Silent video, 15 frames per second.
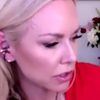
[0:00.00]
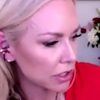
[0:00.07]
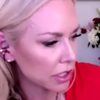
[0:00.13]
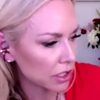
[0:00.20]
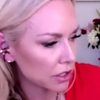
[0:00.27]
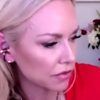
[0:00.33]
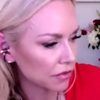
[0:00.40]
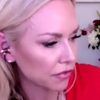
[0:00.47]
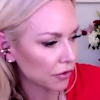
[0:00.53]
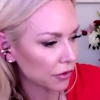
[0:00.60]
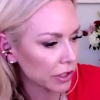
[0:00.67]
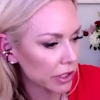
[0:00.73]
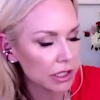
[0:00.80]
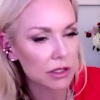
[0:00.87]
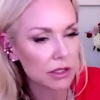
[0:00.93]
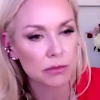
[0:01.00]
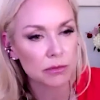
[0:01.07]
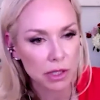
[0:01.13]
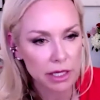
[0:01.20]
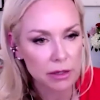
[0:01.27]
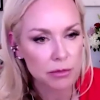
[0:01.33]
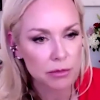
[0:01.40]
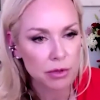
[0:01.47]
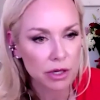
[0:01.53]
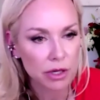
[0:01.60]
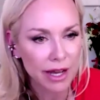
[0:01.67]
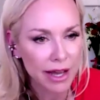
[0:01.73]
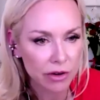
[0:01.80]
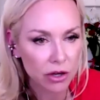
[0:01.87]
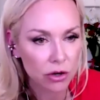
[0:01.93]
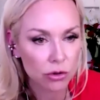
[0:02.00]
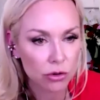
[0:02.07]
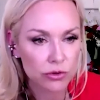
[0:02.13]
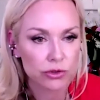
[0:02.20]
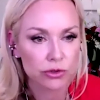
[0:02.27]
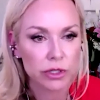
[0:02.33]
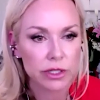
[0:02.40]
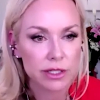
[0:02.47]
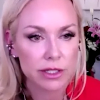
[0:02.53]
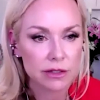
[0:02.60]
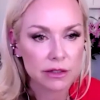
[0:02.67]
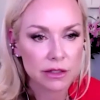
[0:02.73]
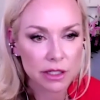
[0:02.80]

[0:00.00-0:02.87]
get a free playbook, I have a Goals, Grit,